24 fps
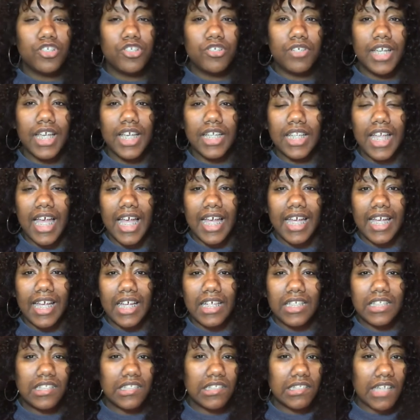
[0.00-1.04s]
you get like a
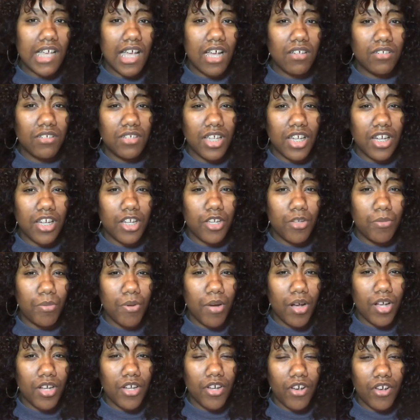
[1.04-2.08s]
discount, you get a
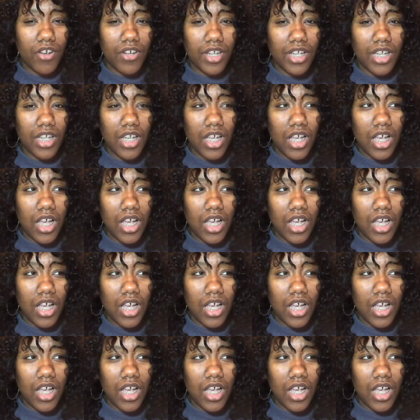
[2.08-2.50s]
coupon on it.